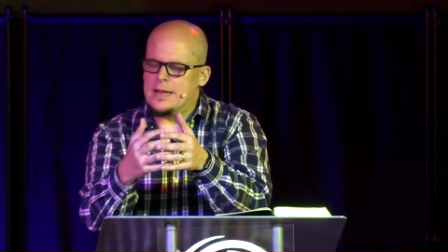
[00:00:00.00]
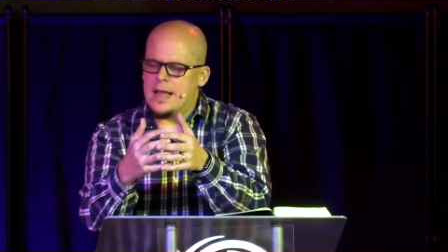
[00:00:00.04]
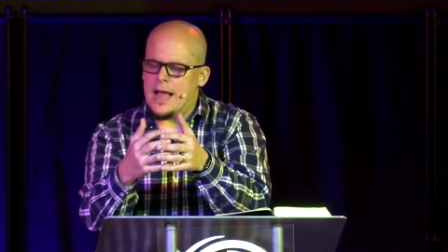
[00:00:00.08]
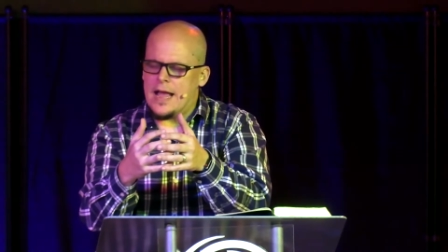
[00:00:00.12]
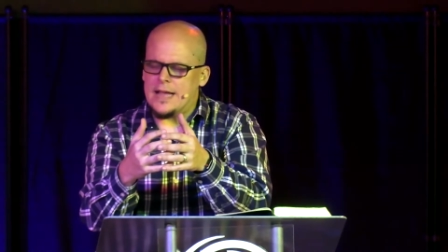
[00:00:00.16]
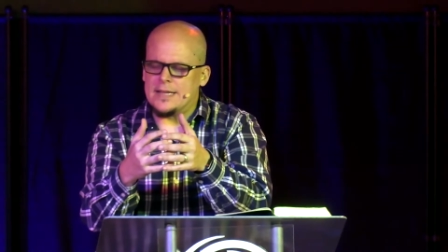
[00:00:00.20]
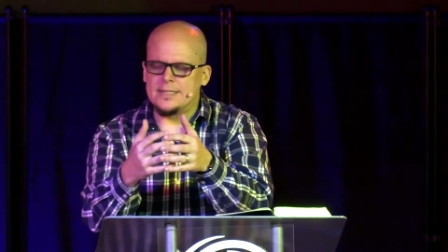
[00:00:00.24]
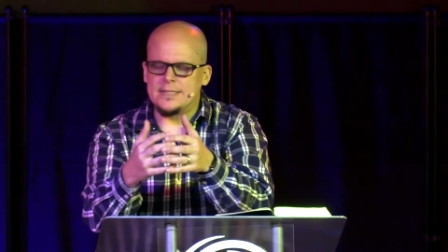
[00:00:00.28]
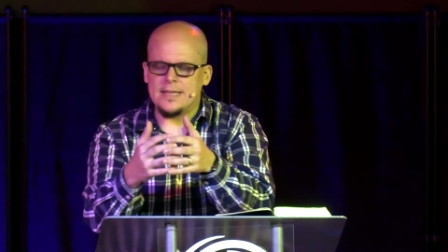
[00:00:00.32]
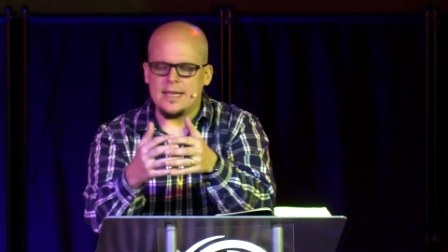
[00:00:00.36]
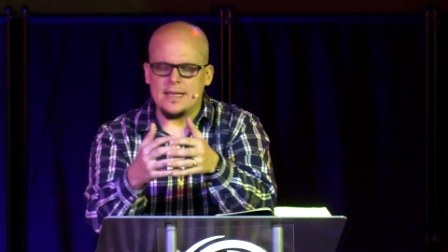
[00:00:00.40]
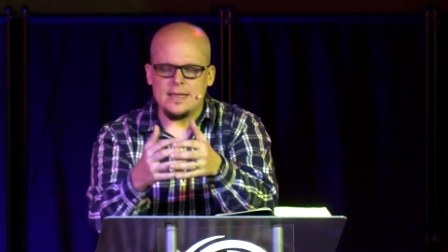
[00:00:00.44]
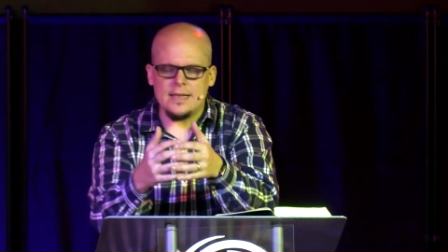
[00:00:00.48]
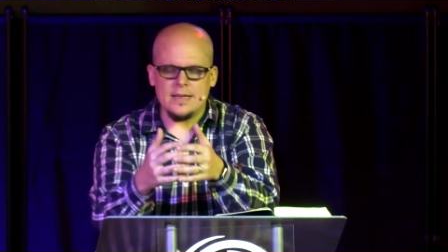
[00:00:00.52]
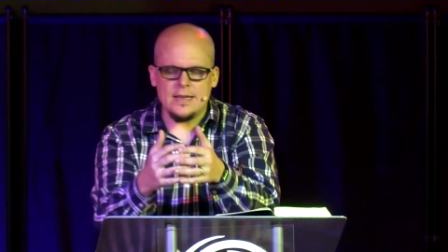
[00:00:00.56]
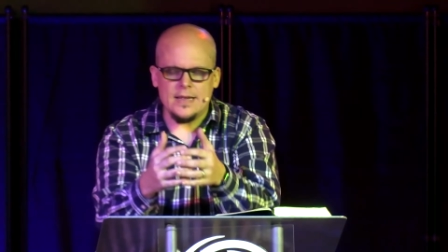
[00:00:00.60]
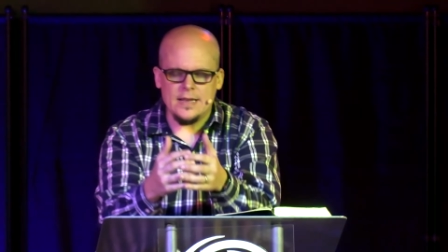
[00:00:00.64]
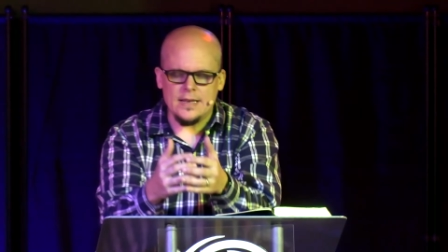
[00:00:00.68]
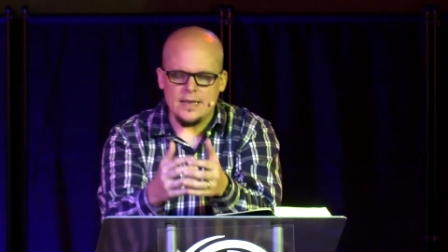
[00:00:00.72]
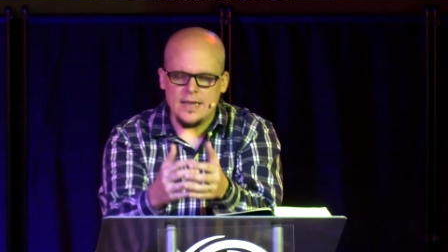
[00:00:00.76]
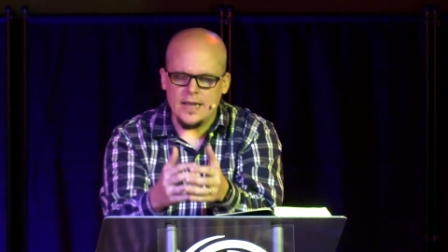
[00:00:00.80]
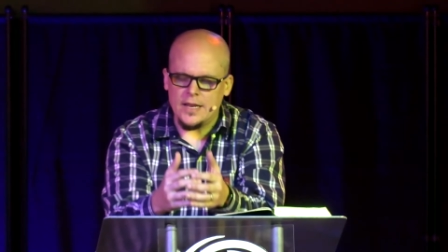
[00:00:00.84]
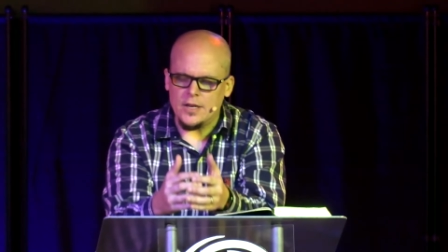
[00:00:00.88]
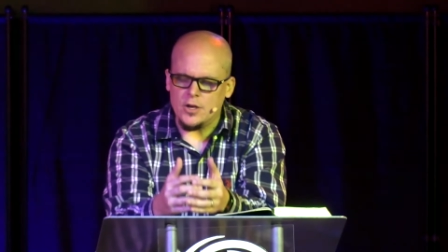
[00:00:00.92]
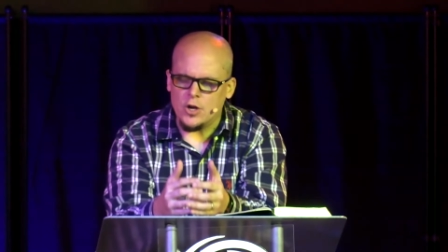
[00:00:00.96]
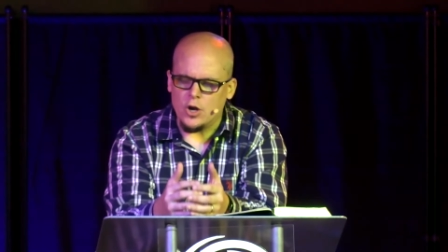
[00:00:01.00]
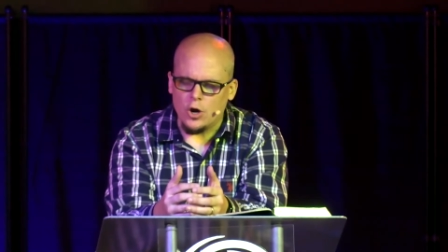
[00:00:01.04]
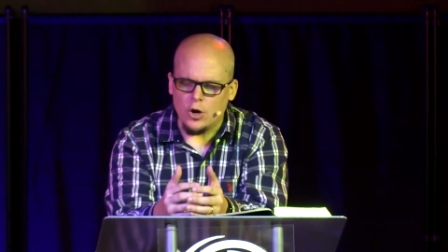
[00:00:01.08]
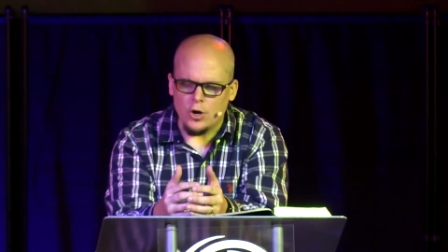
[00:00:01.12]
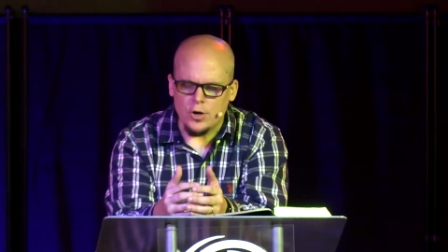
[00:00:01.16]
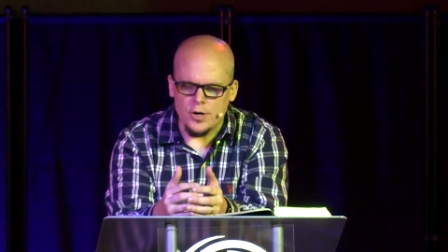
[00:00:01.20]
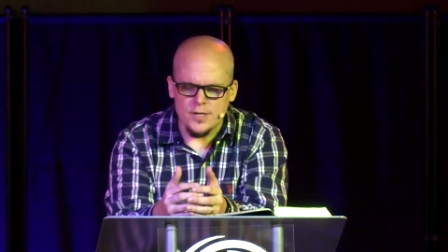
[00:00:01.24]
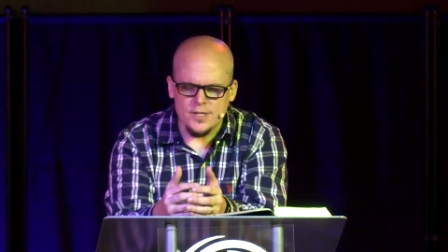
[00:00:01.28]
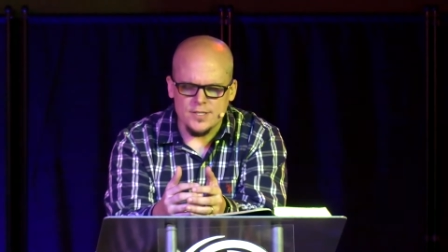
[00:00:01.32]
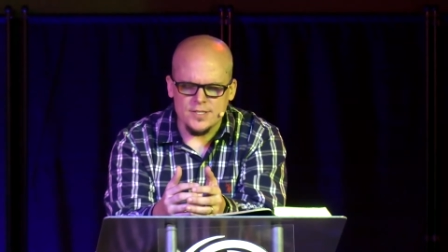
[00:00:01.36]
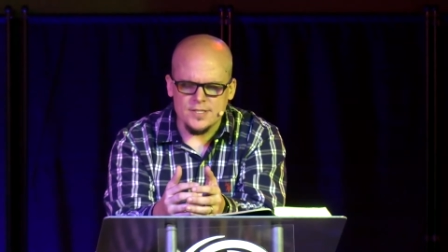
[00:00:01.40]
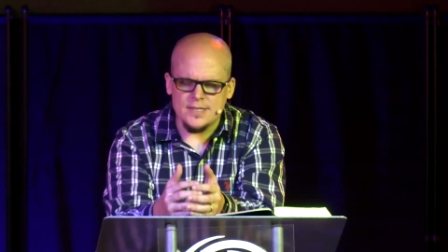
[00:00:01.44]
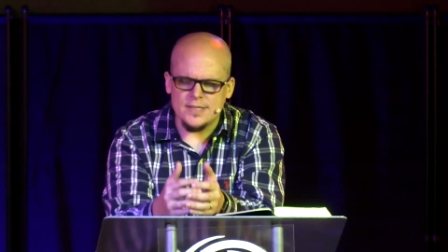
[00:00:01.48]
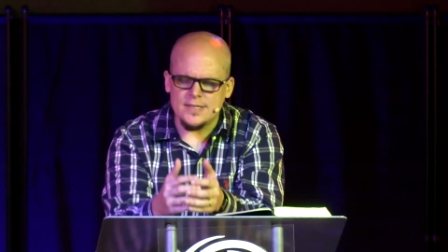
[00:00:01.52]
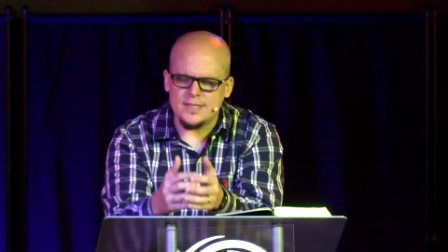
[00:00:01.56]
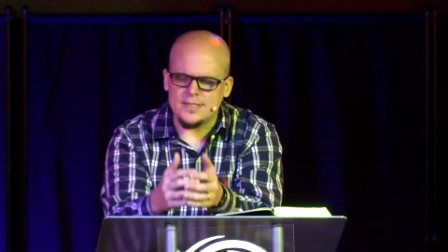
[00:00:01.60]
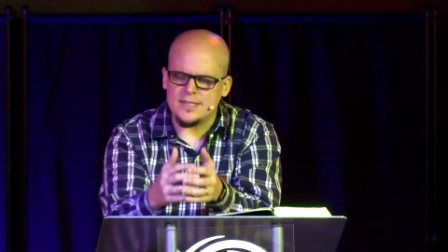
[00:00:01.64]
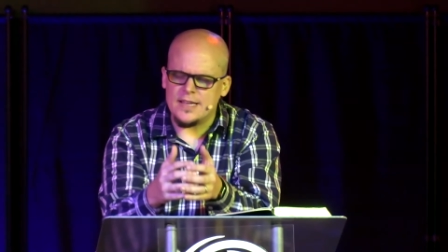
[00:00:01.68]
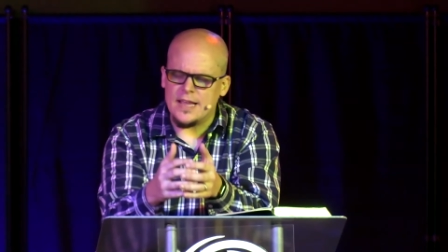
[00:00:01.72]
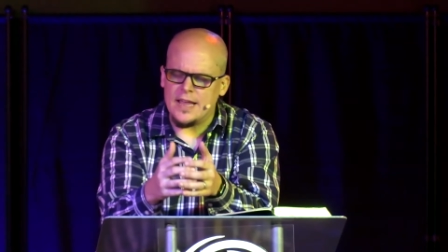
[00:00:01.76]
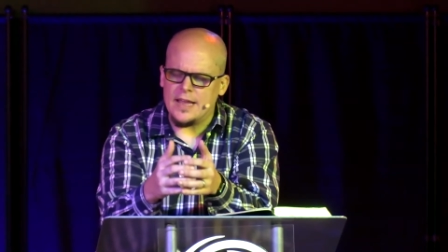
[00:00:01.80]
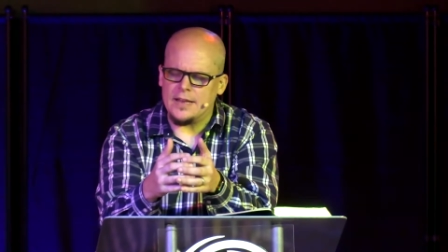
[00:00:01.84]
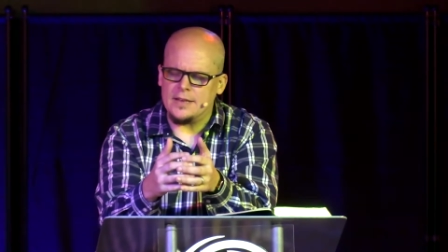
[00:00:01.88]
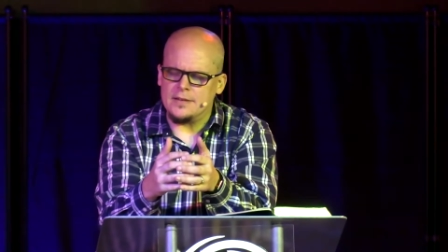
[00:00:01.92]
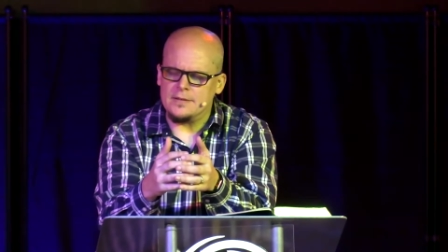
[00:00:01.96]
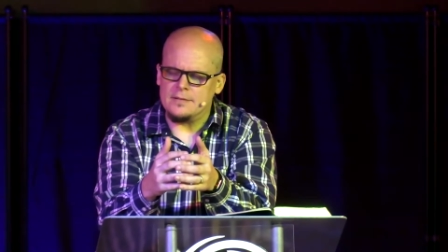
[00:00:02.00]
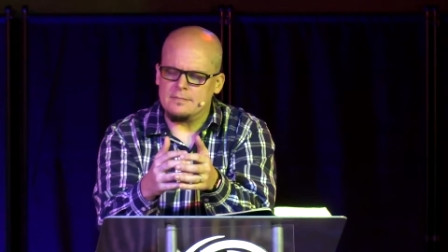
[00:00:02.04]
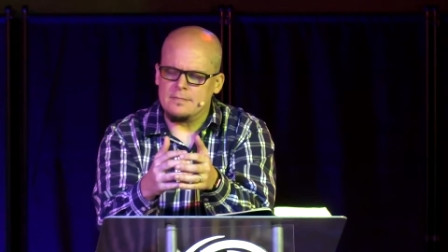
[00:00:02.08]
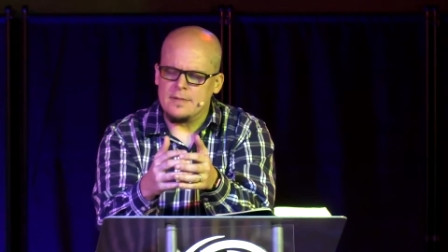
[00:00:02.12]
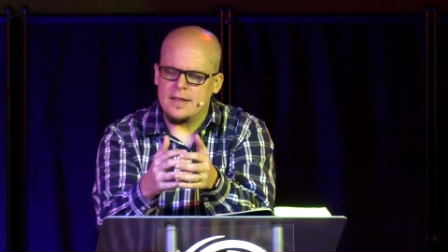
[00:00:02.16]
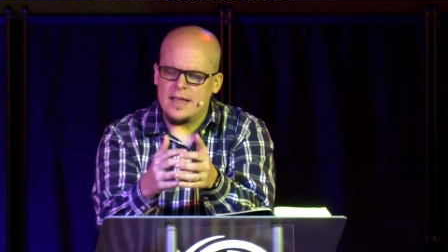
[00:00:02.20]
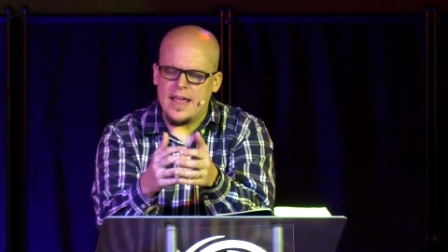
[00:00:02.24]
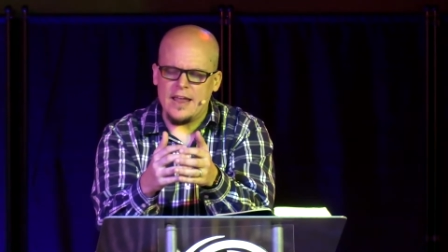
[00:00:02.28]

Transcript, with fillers: I say it in earnestness and